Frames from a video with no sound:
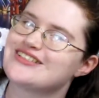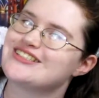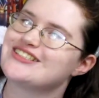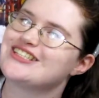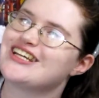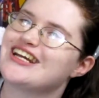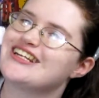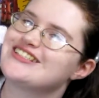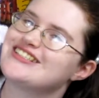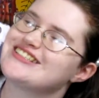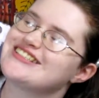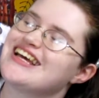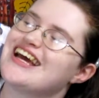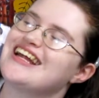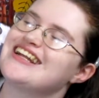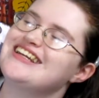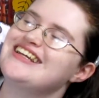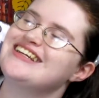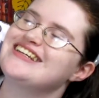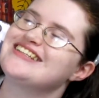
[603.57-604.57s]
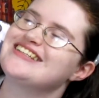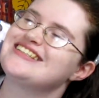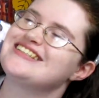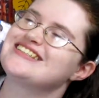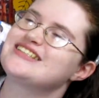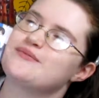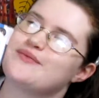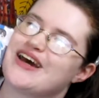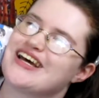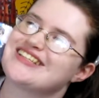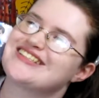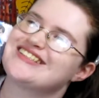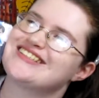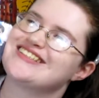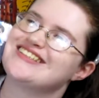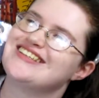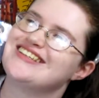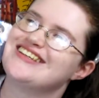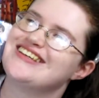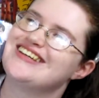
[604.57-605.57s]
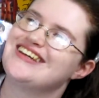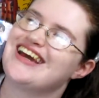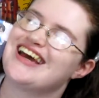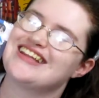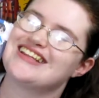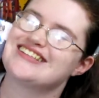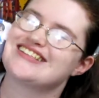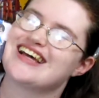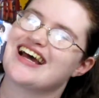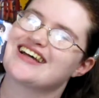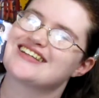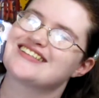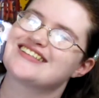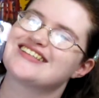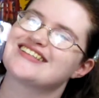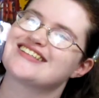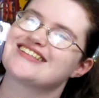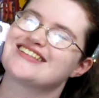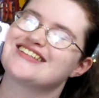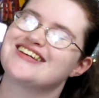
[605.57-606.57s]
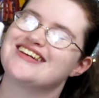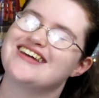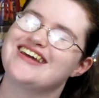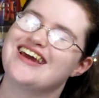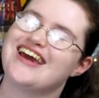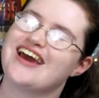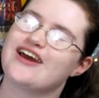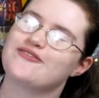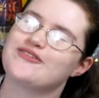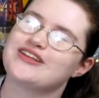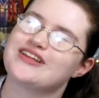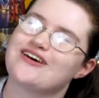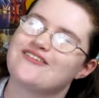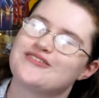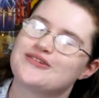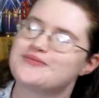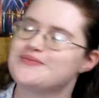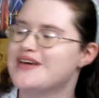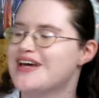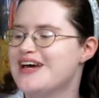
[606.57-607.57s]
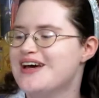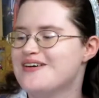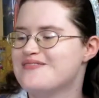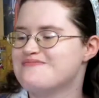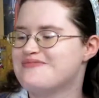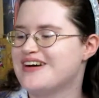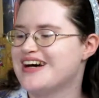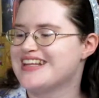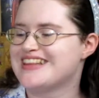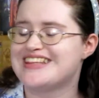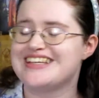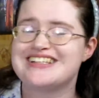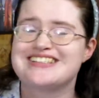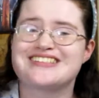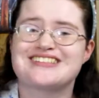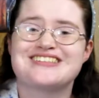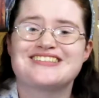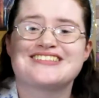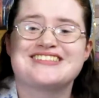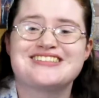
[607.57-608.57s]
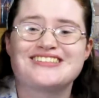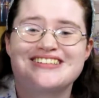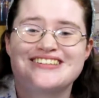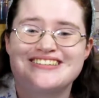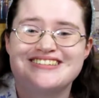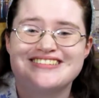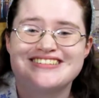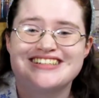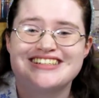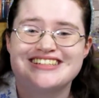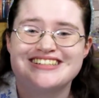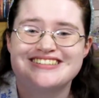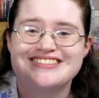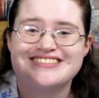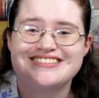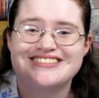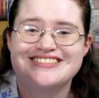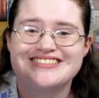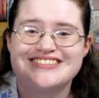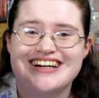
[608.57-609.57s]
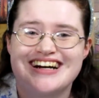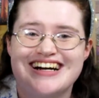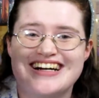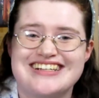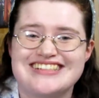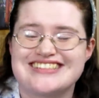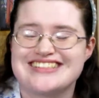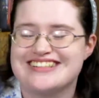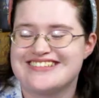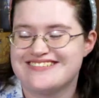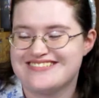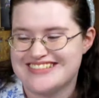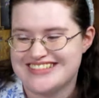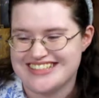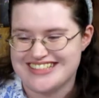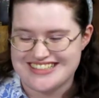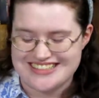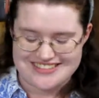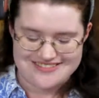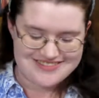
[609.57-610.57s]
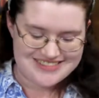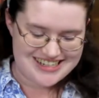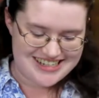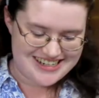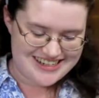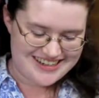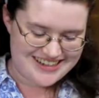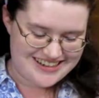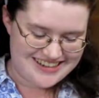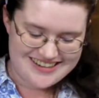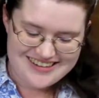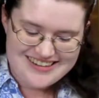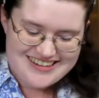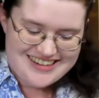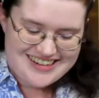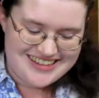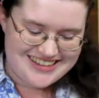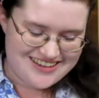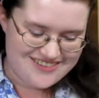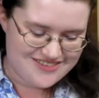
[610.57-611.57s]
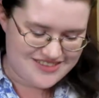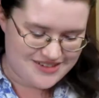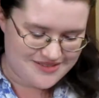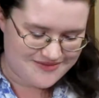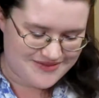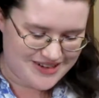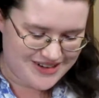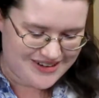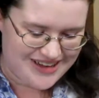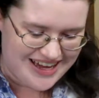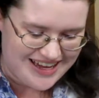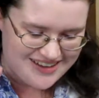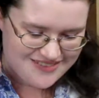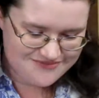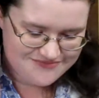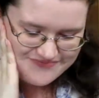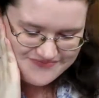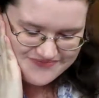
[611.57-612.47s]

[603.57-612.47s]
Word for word: and changes, and he's the best and the sassiest, and we love him. But these are so cute, you guys. Oh my gosh, I'm dying. Oh, I love them. Okay,